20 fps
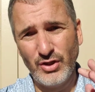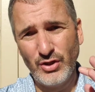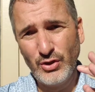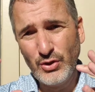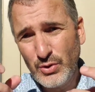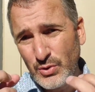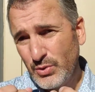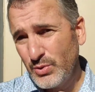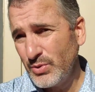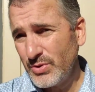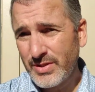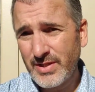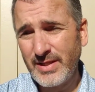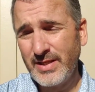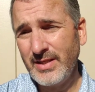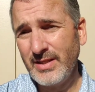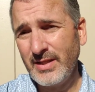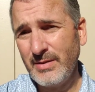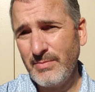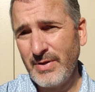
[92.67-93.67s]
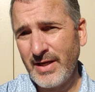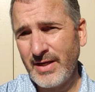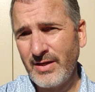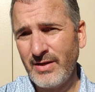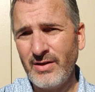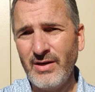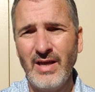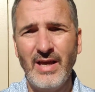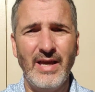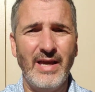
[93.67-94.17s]
use the Healy
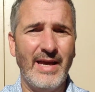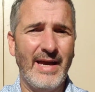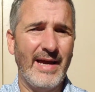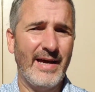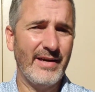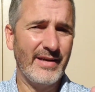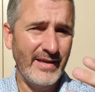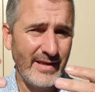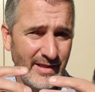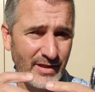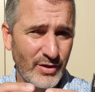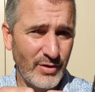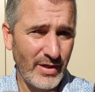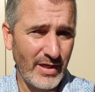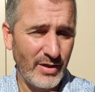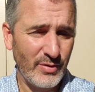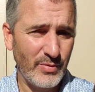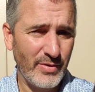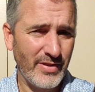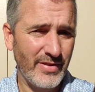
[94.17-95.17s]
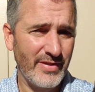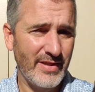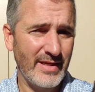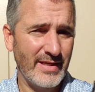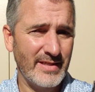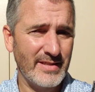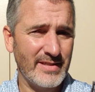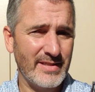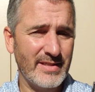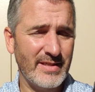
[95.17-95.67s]
better, how to integrate it with
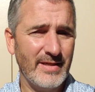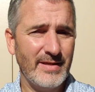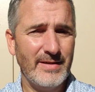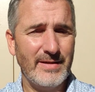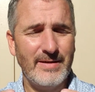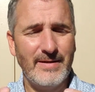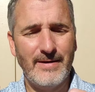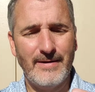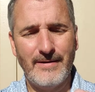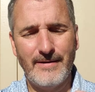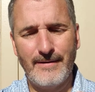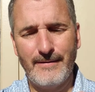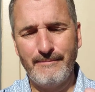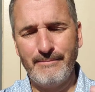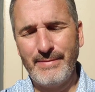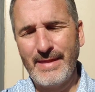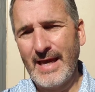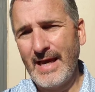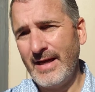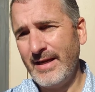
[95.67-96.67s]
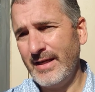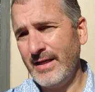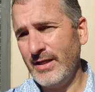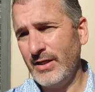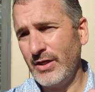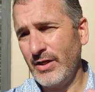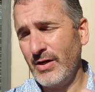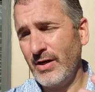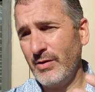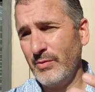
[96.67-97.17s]
things, how to
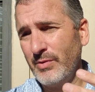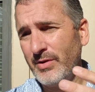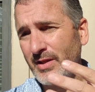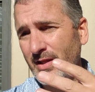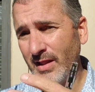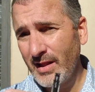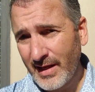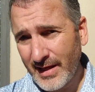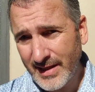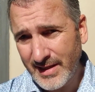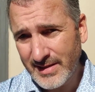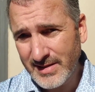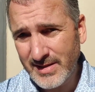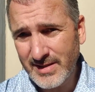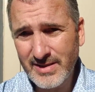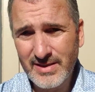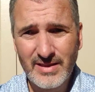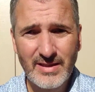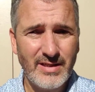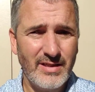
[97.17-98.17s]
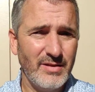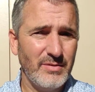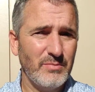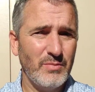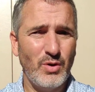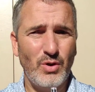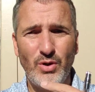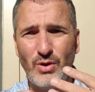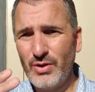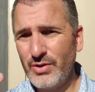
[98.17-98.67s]
integrate it with clients,
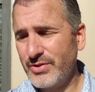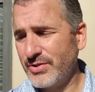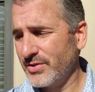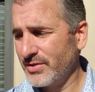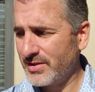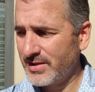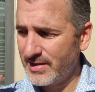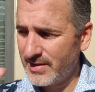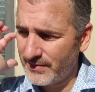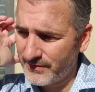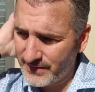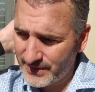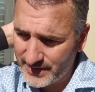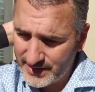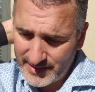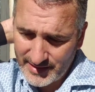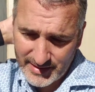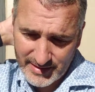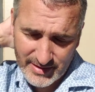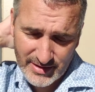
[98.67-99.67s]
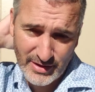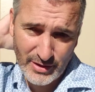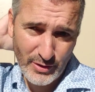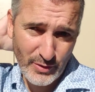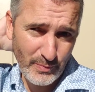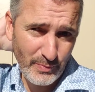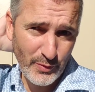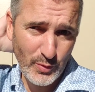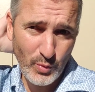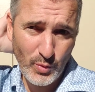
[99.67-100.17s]
all sorts of different things.
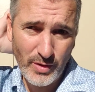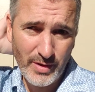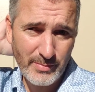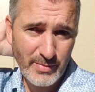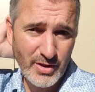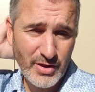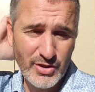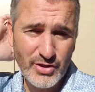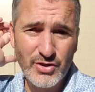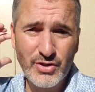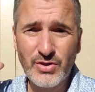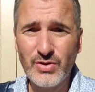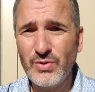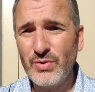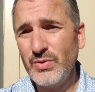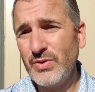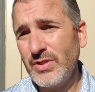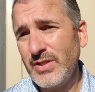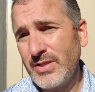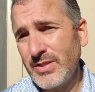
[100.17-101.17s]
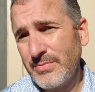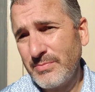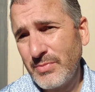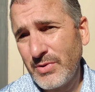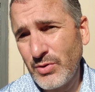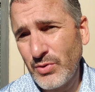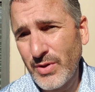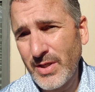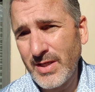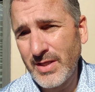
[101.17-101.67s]
So what I'm going to do is I'm
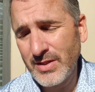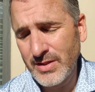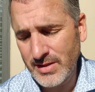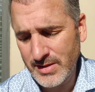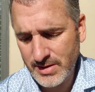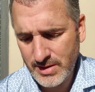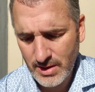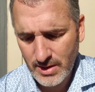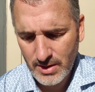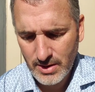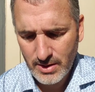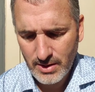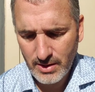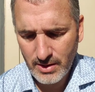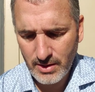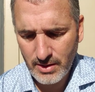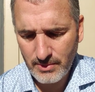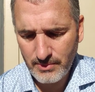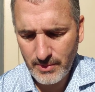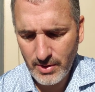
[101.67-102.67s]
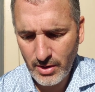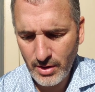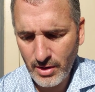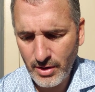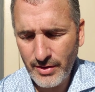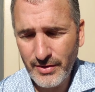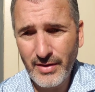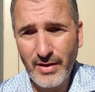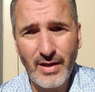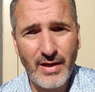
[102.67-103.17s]
creating this
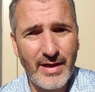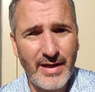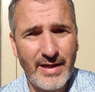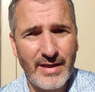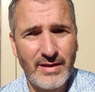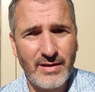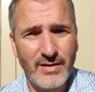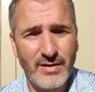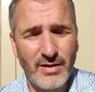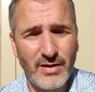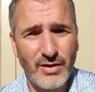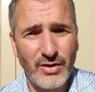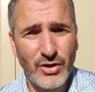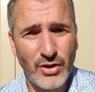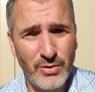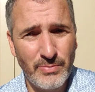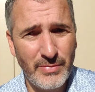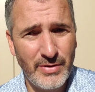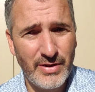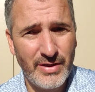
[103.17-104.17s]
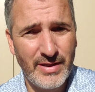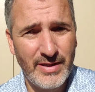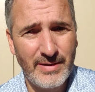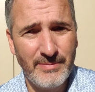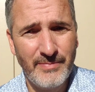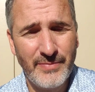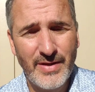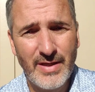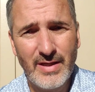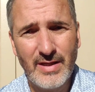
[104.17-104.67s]
online
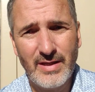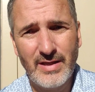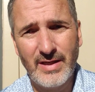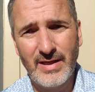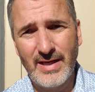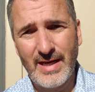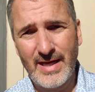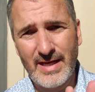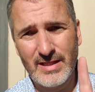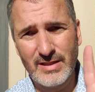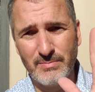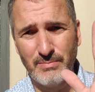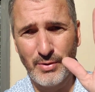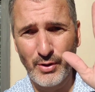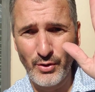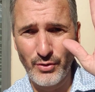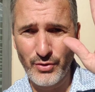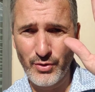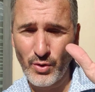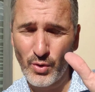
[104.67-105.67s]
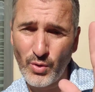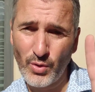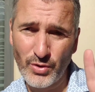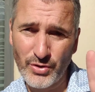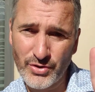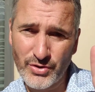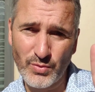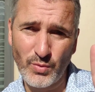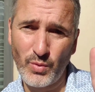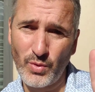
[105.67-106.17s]
community. It has both
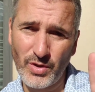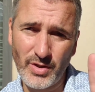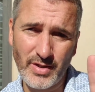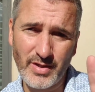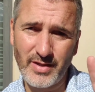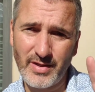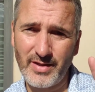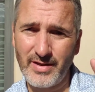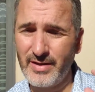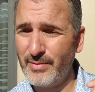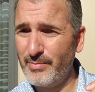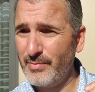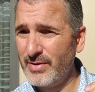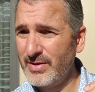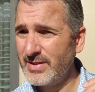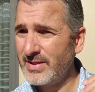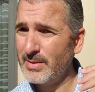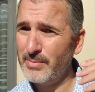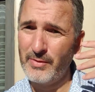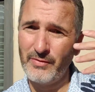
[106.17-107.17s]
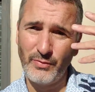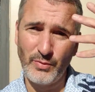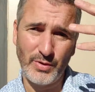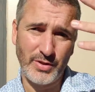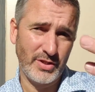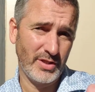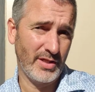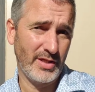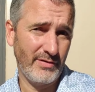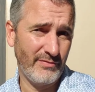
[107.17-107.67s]
coursework, some of
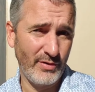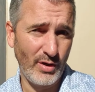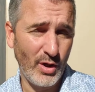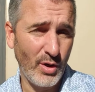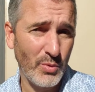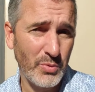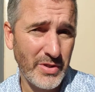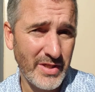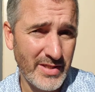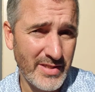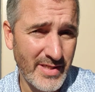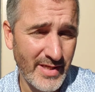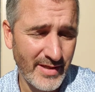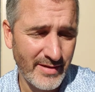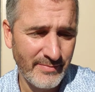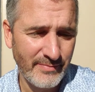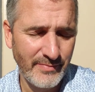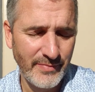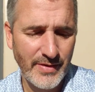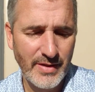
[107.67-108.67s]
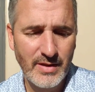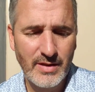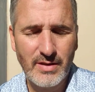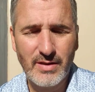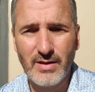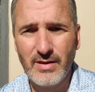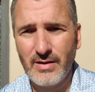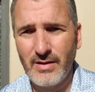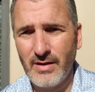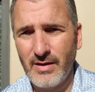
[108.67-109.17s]
which I've already done,
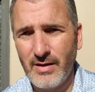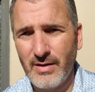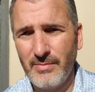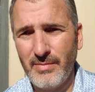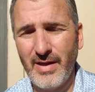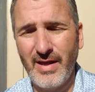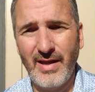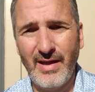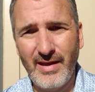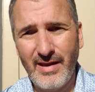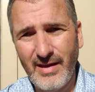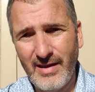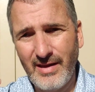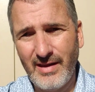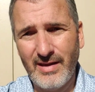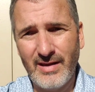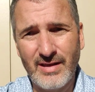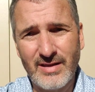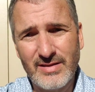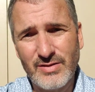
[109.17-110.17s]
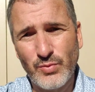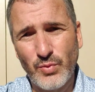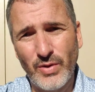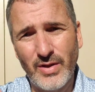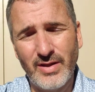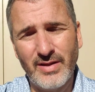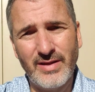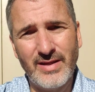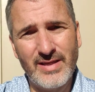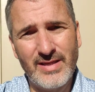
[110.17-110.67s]
as
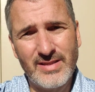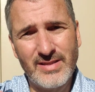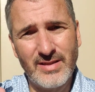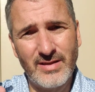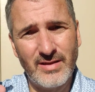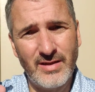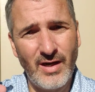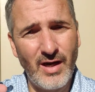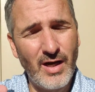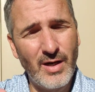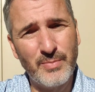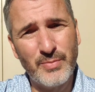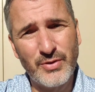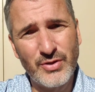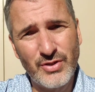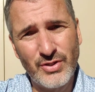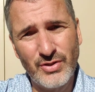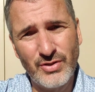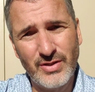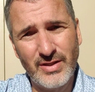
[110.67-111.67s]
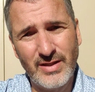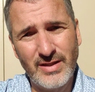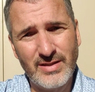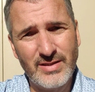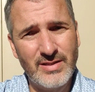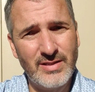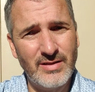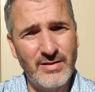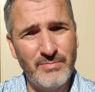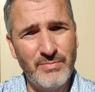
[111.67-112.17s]
well as an opportunity
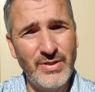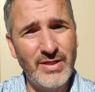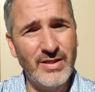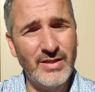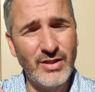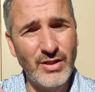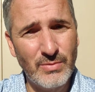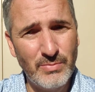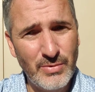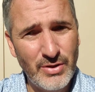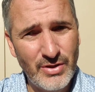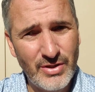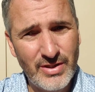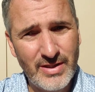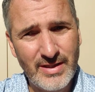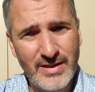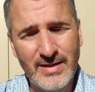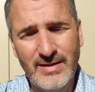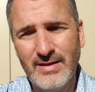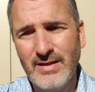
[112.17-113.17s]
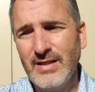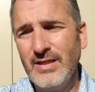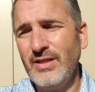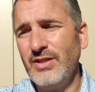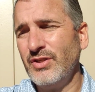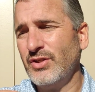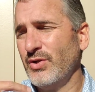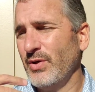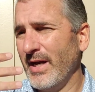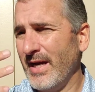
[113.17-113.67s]
to be in community,
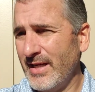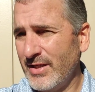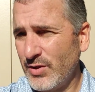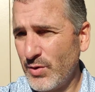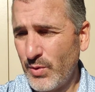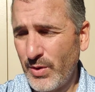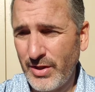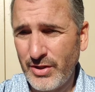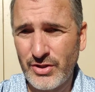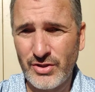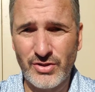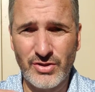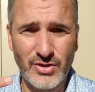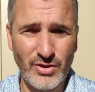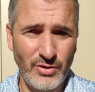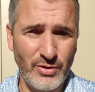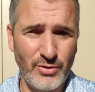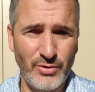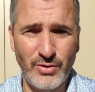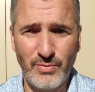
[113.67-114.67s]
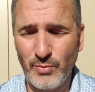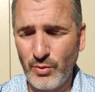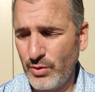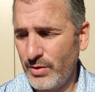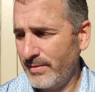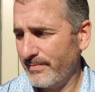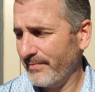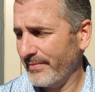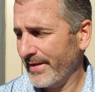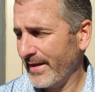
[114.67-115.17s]
to ask questions, to learn
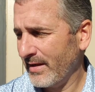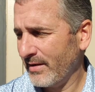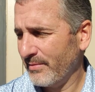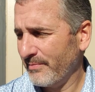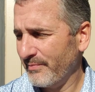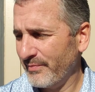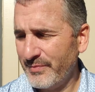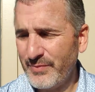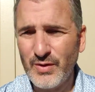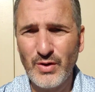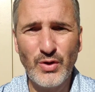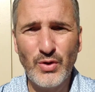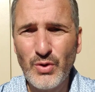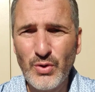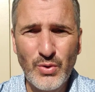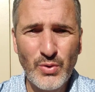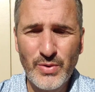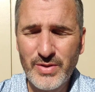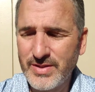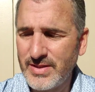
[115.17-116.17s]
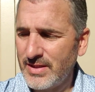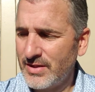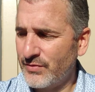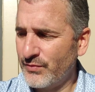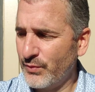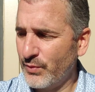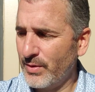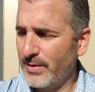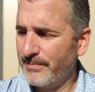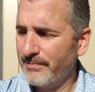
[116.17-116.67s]
more. Now, who is this
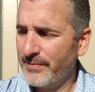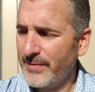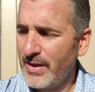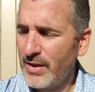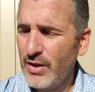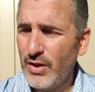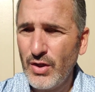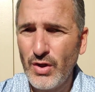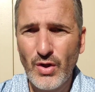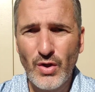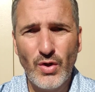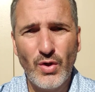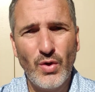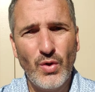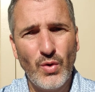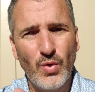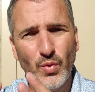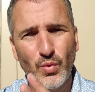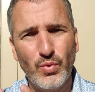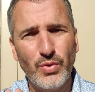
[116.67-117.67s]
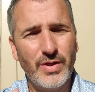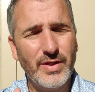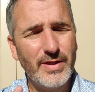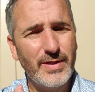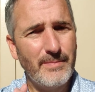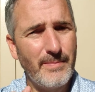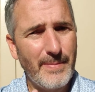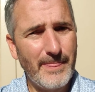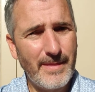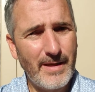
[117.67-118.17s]
for?
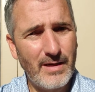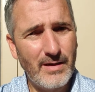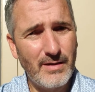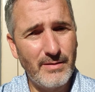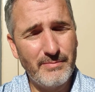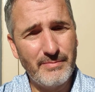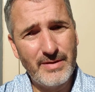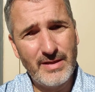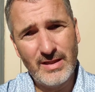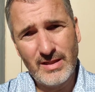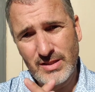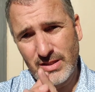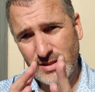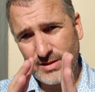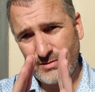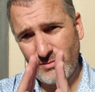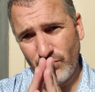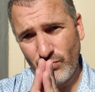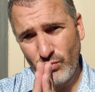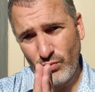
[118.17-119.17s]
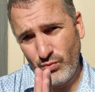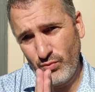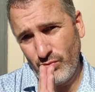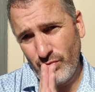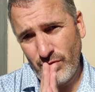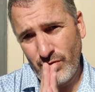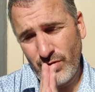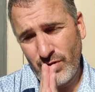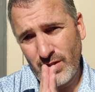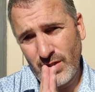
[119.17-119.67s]
Really, it's
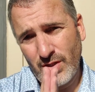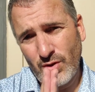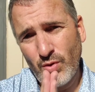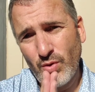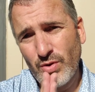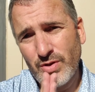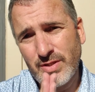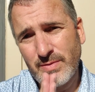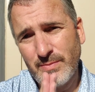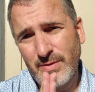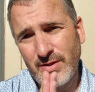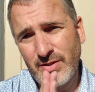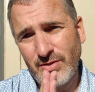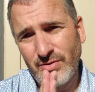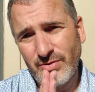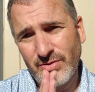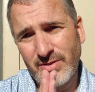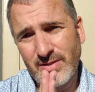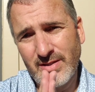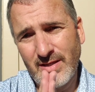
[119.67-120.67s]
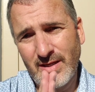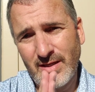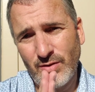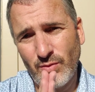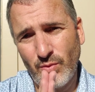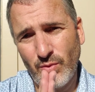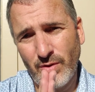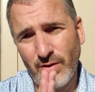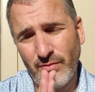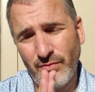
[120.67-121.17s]
the course material is designed
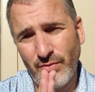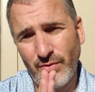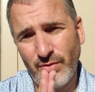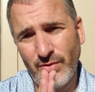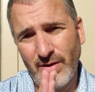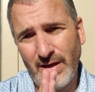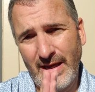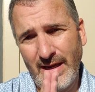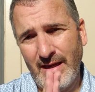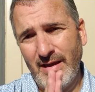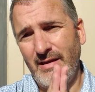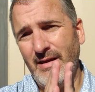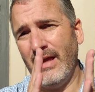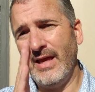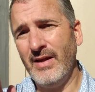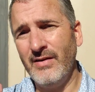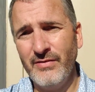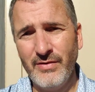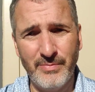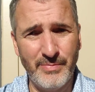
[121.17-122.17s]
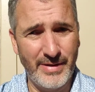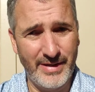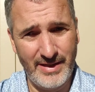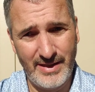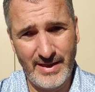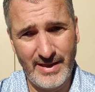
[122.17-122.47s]
to work for everybody,